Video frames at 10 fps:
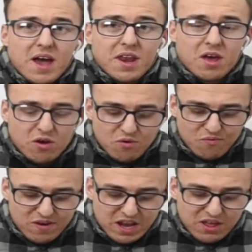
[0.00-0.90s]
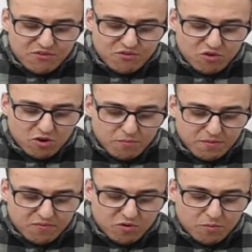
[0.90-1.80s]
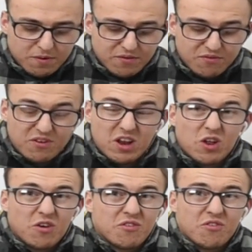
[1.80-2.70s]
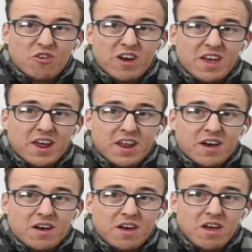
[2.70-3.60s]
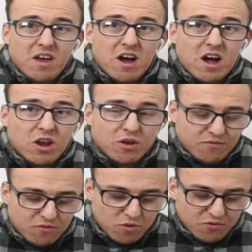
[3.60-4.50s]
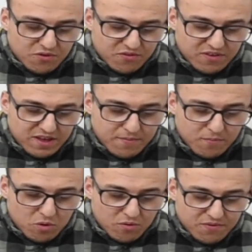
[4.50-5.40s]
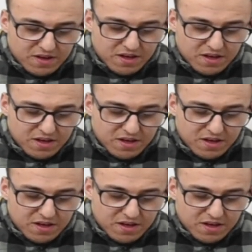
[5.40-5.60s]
And a really strong performance. She looks great, and I look forward to seeing more.